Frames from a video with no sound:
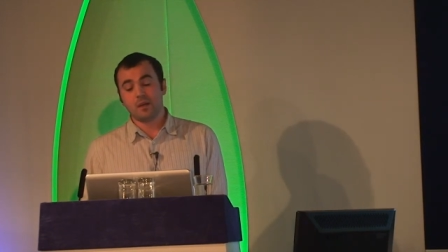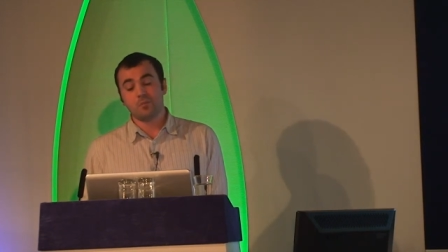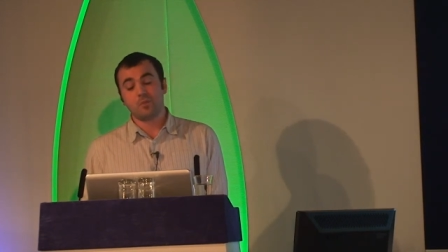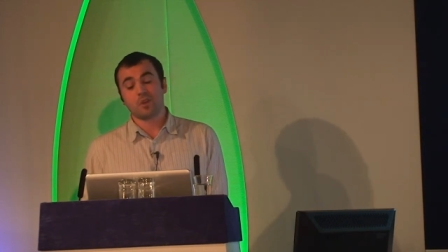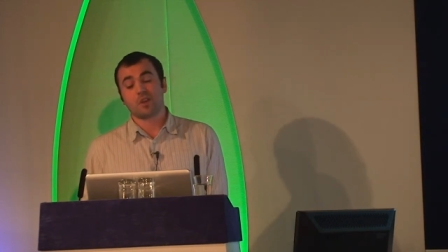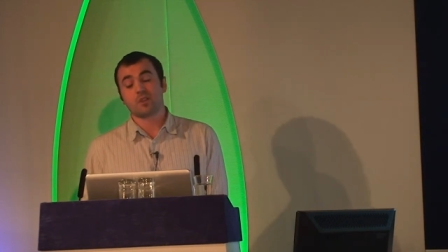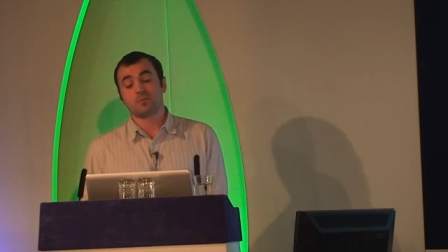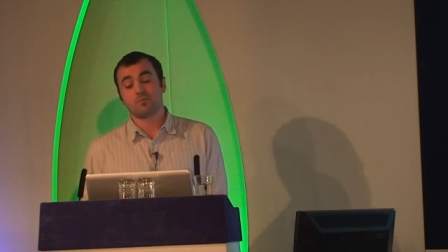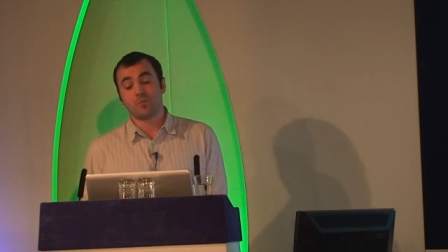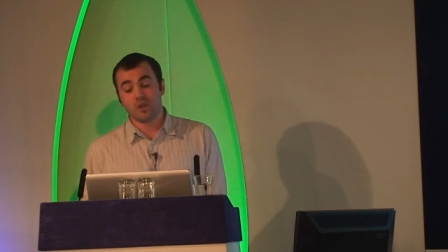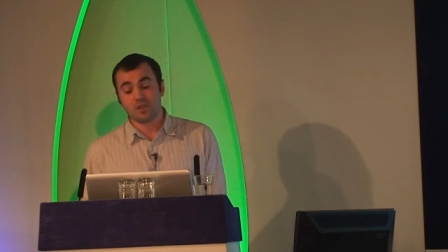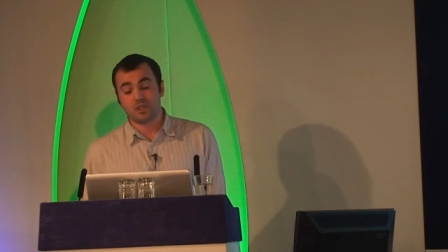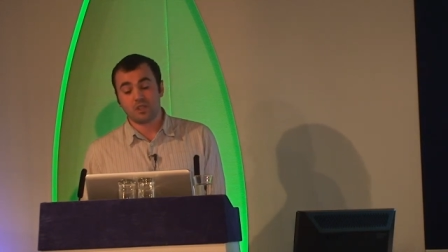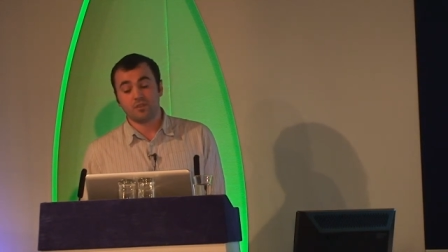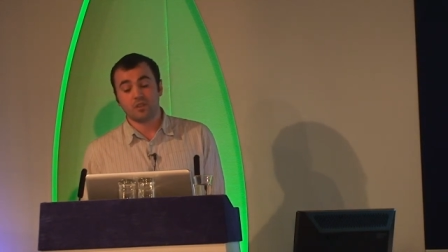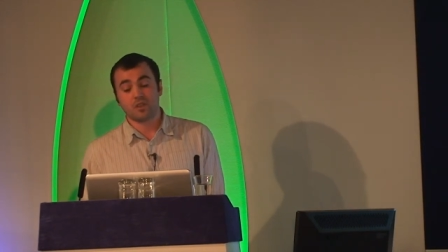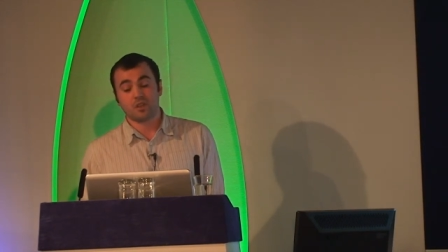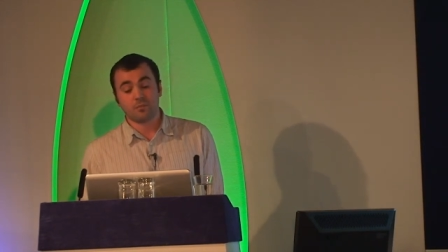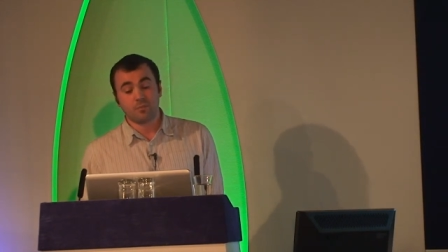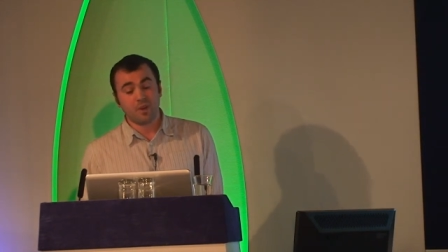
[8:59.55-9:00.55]
because most of
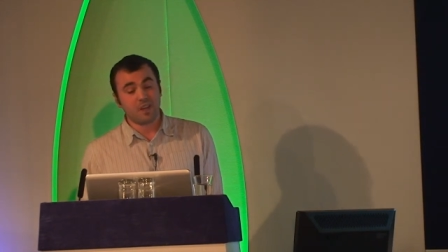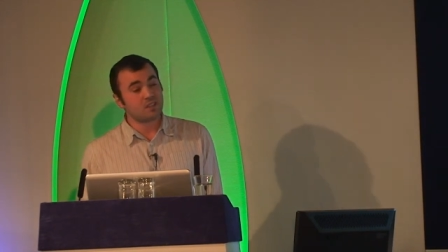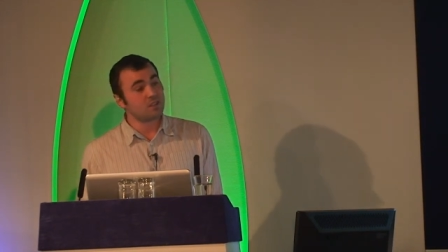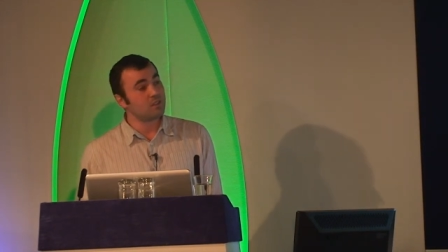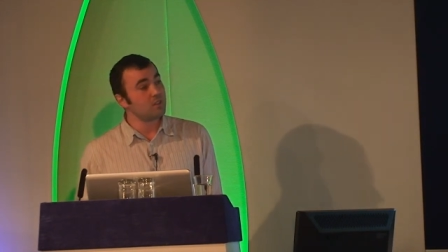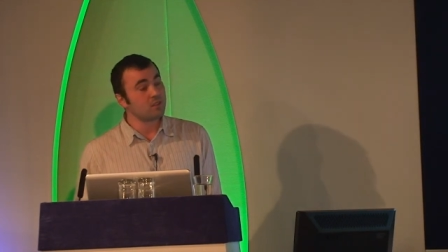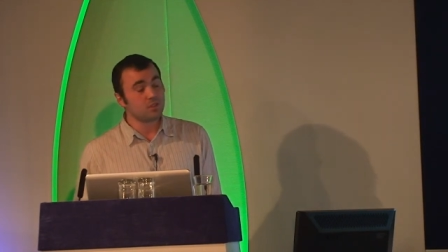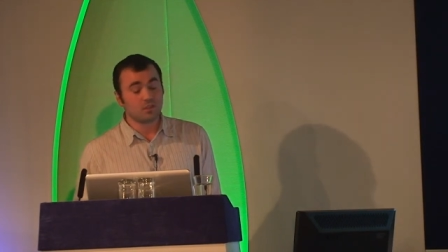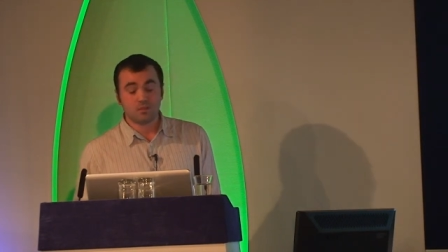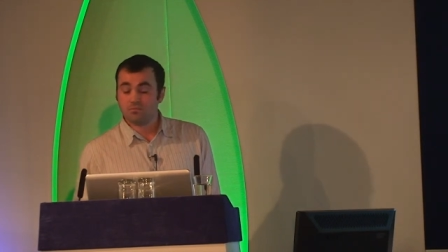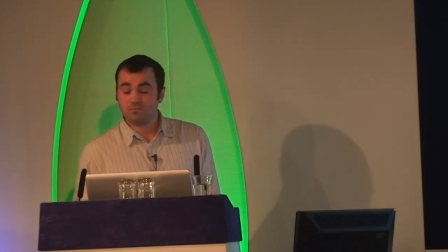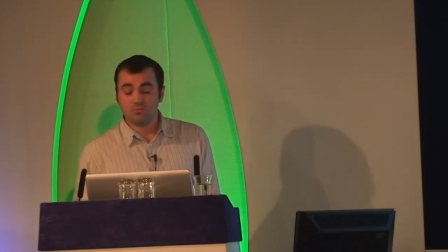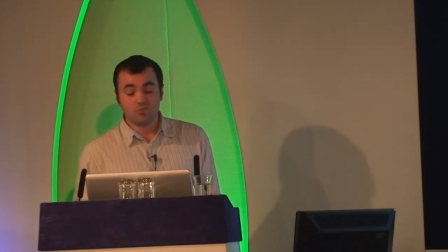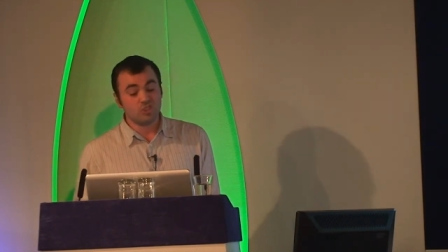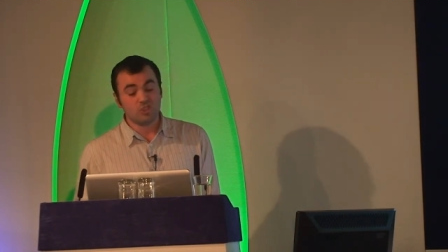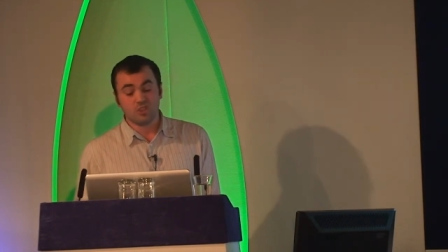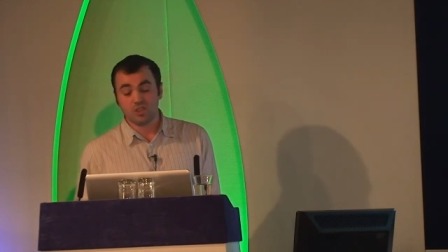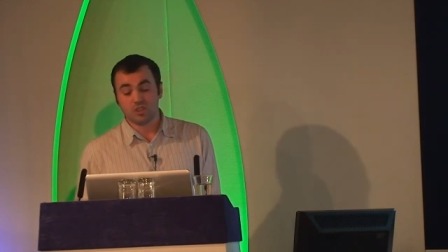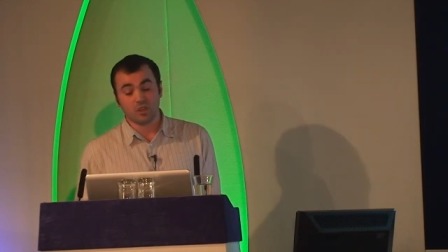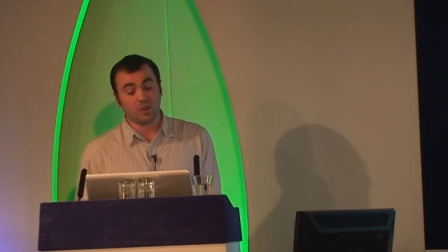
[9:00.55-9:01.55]
your competitors
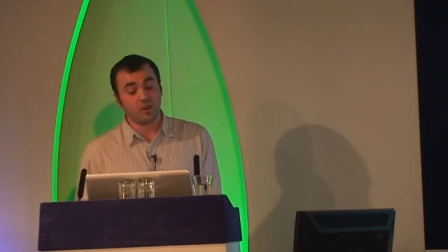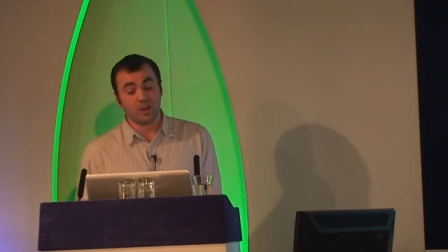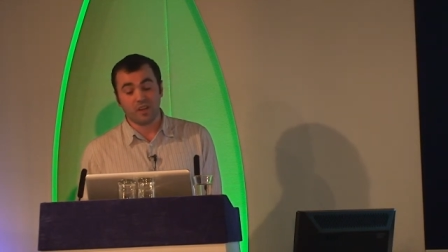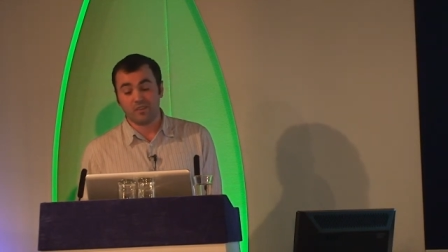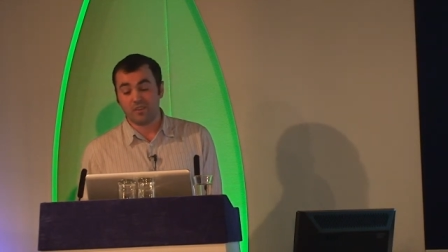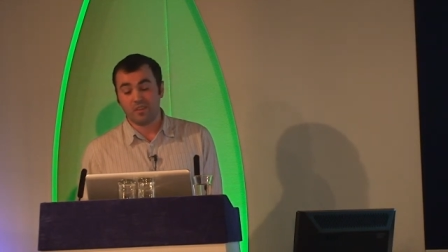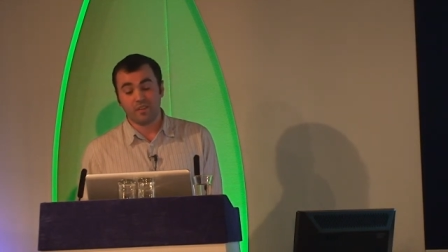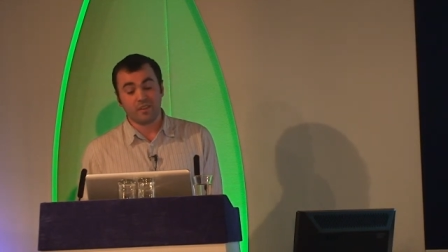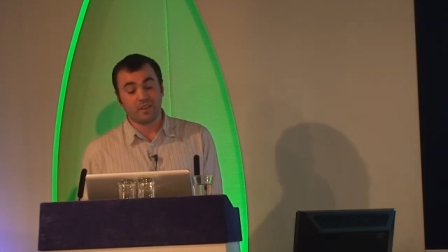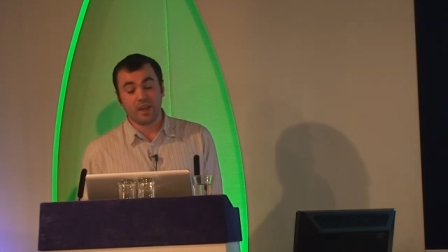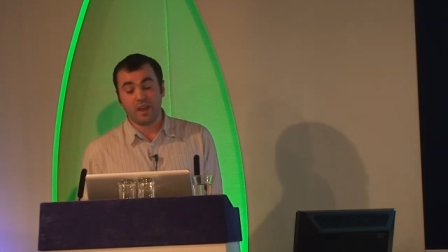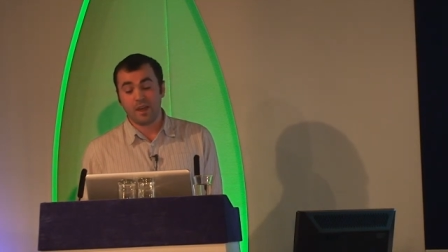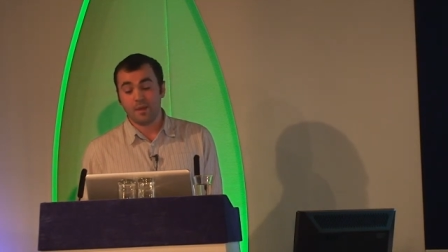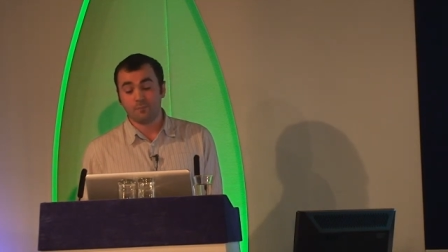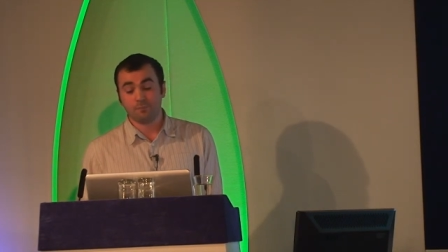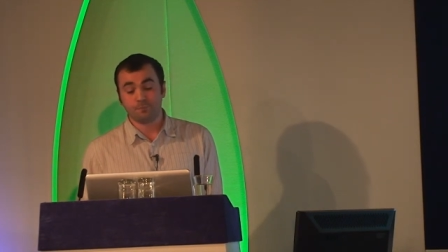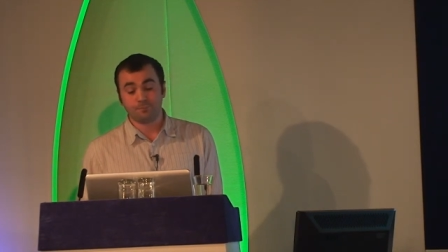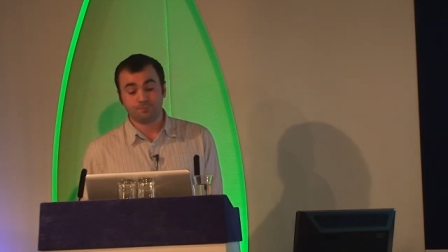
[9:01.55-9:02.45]
just aren't even in the game.